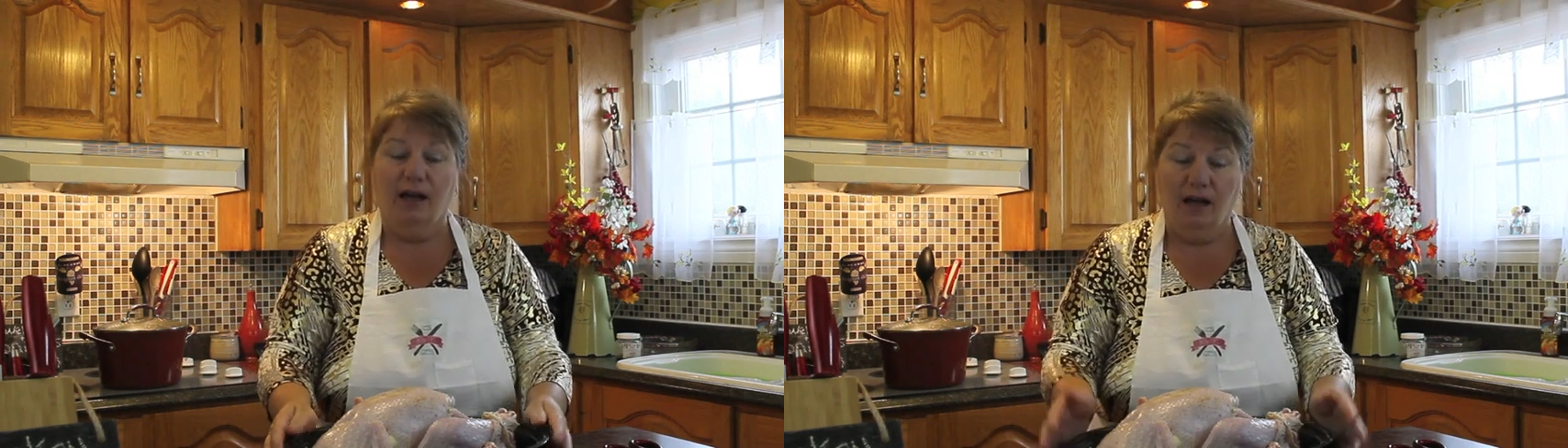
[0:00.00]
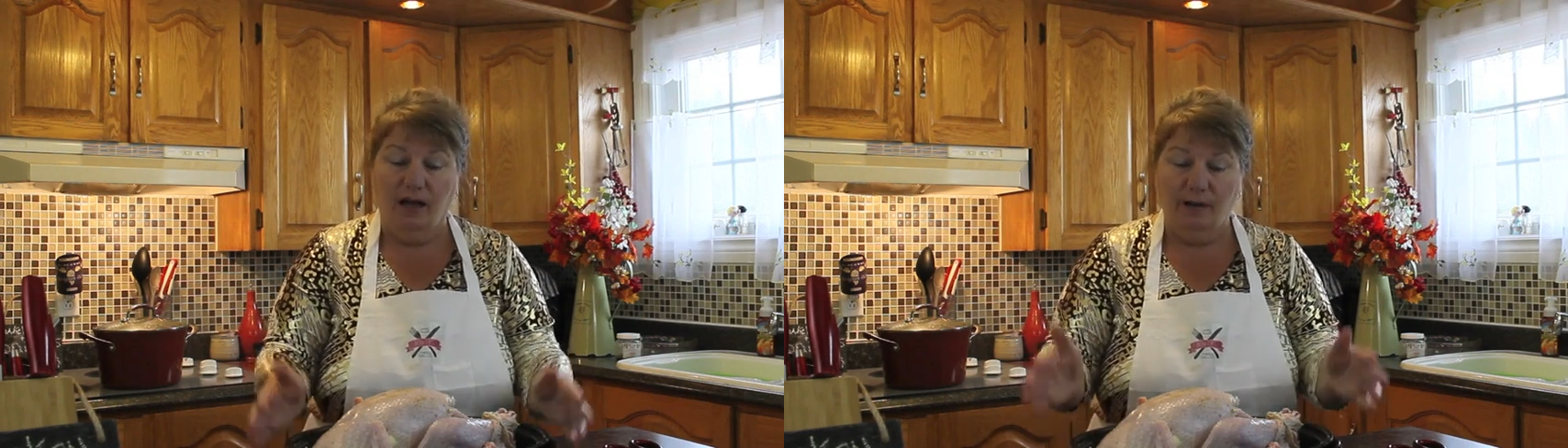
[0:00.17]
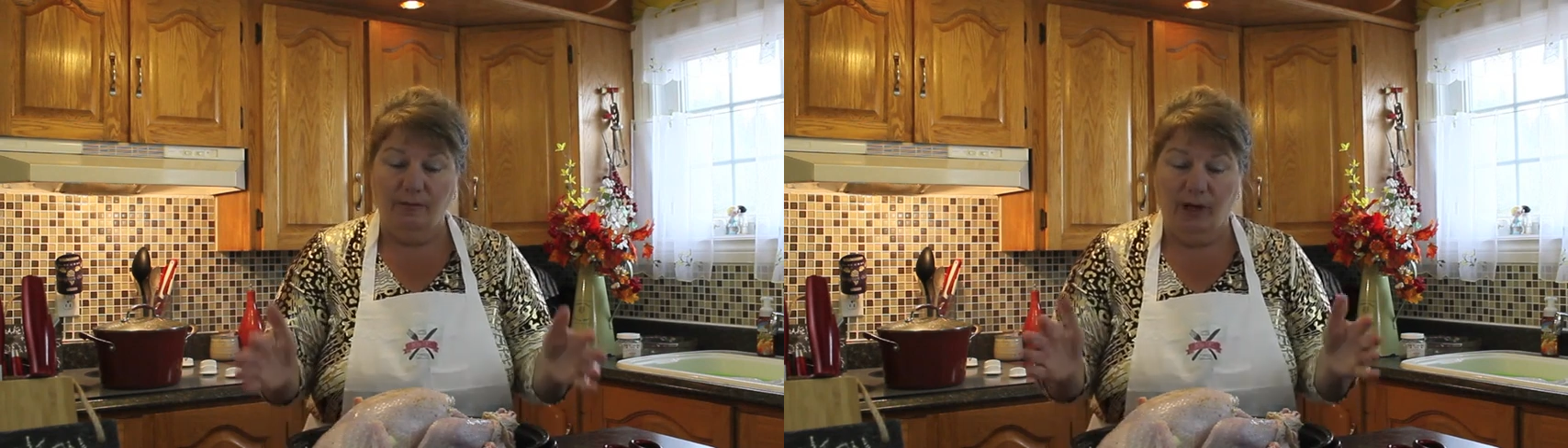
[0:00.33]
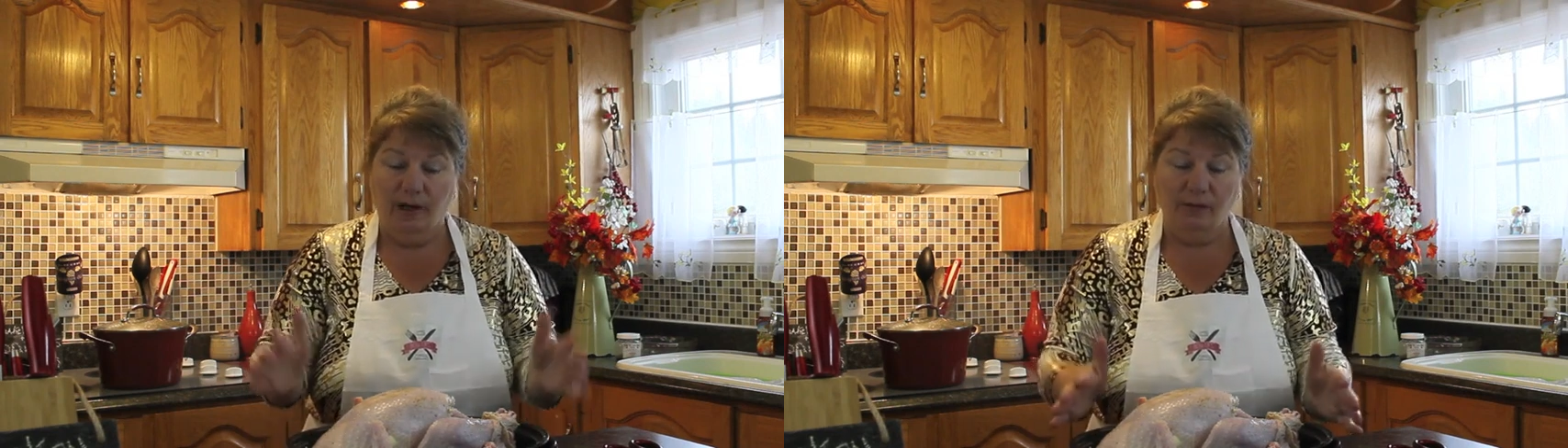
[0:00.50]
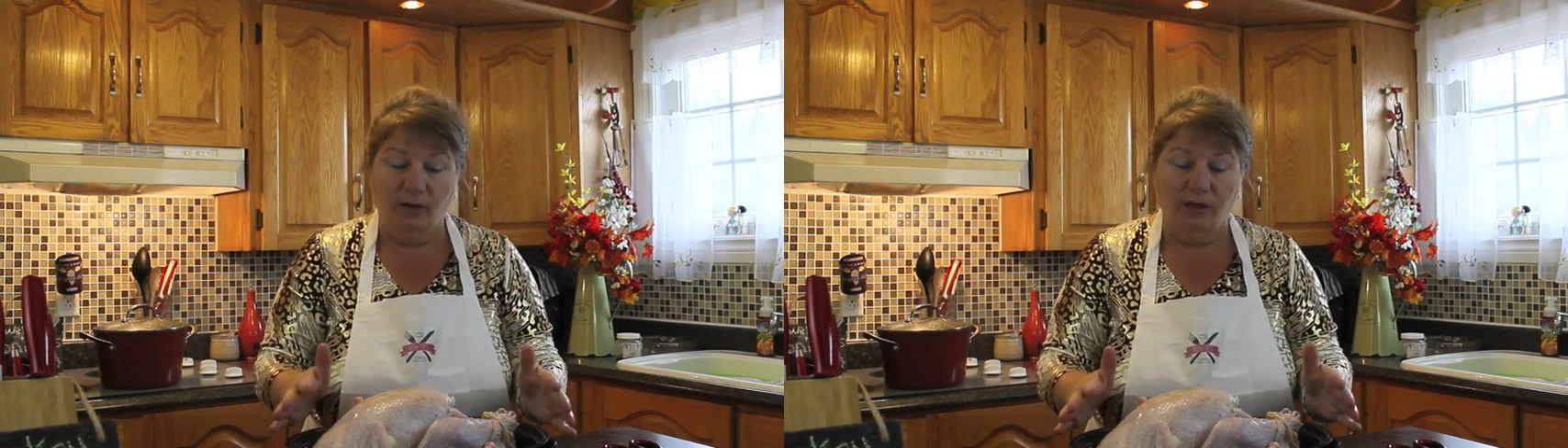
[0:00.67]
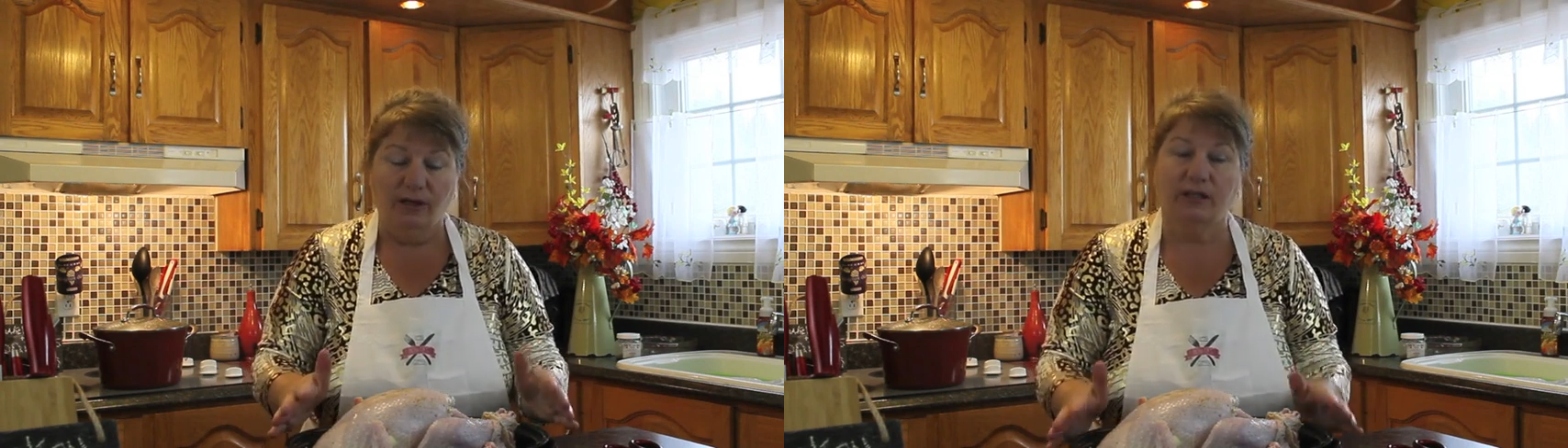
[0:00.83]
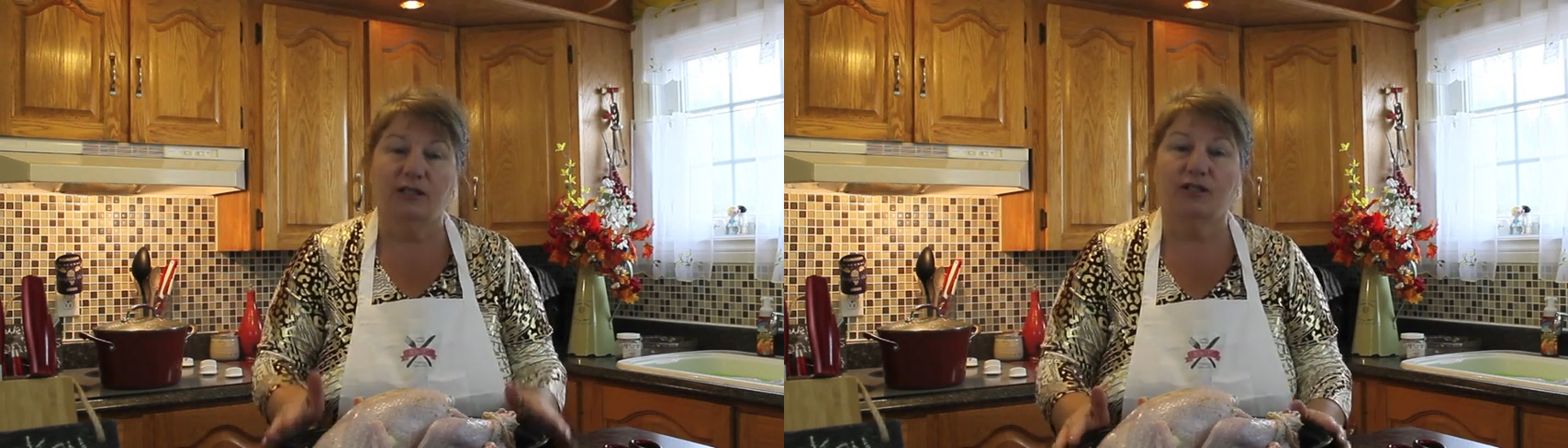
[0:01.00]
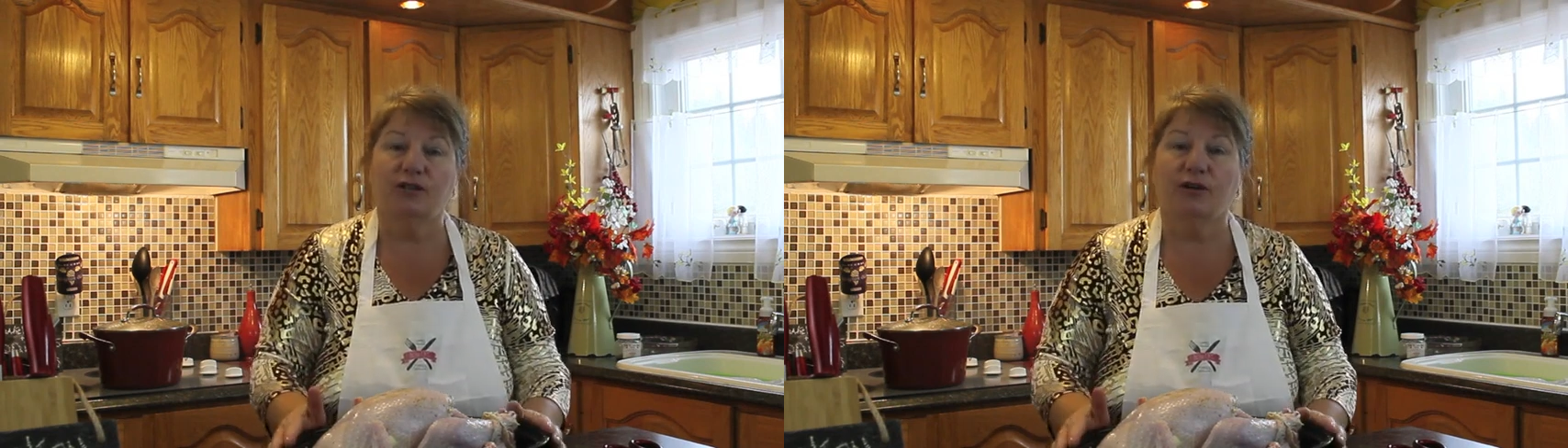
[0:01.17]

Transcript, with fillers: um, I'm cooking this